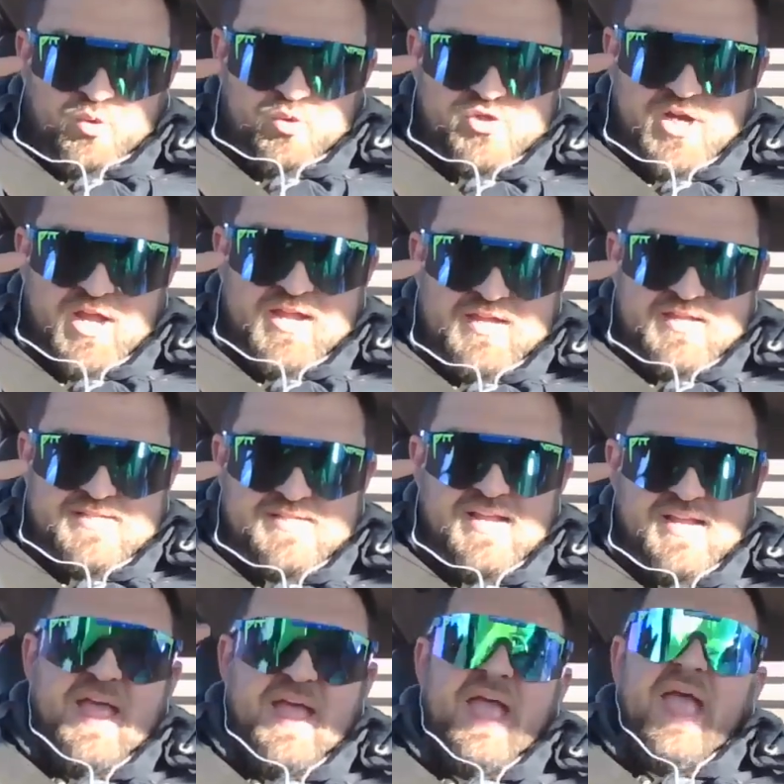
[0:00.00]
cool shades
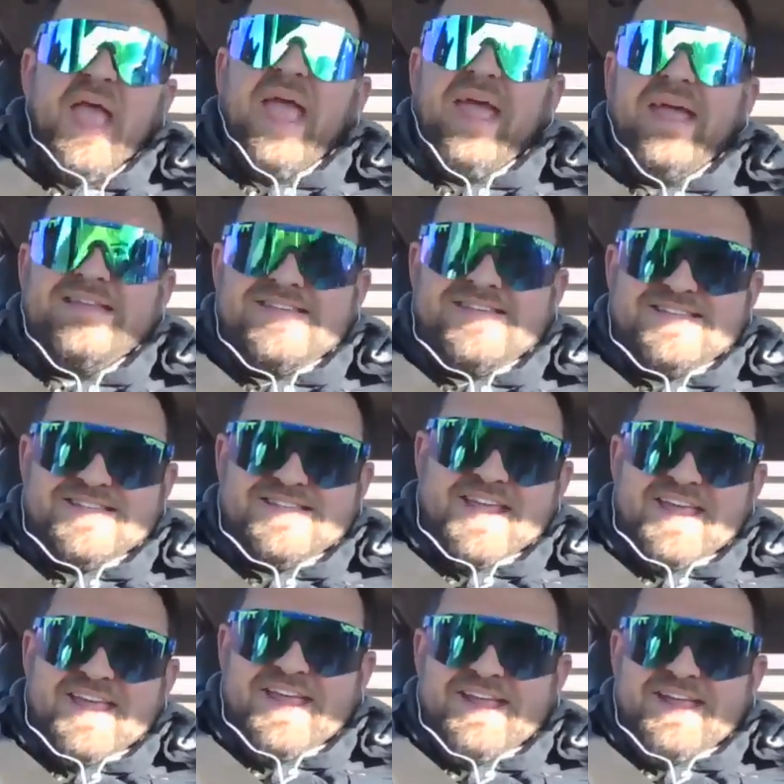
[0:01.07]
and
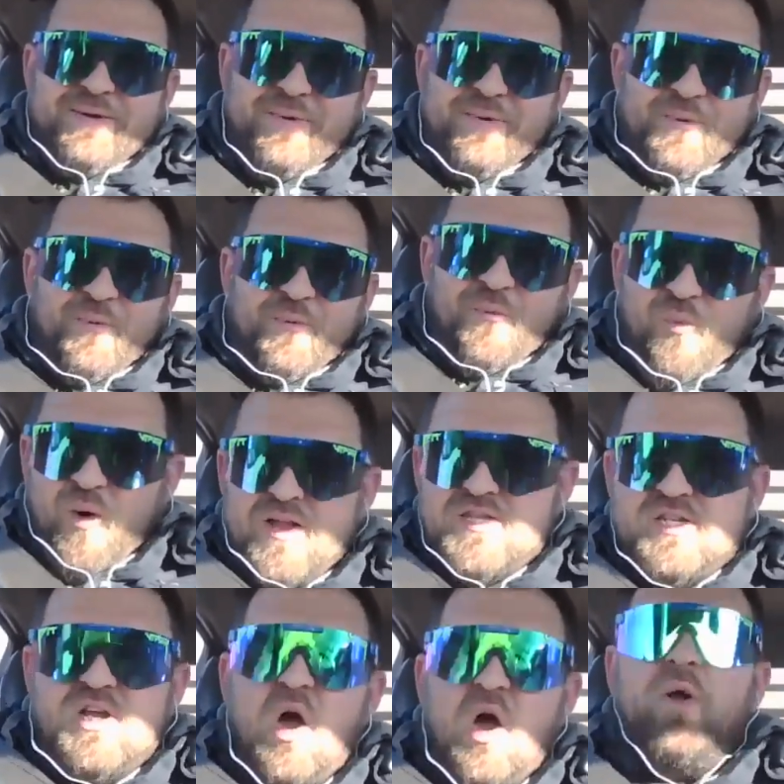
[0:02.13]
see
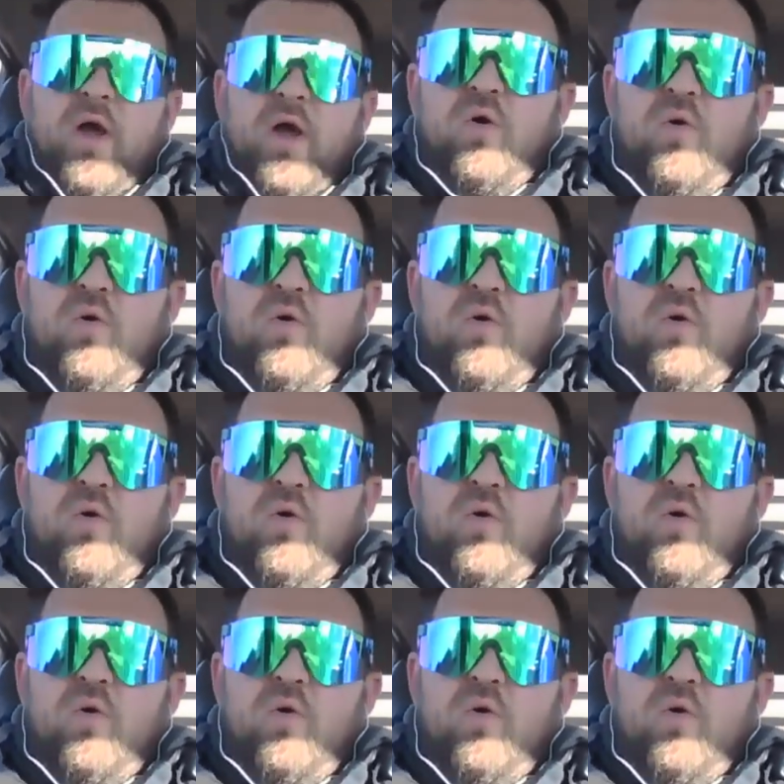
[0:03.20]
what's going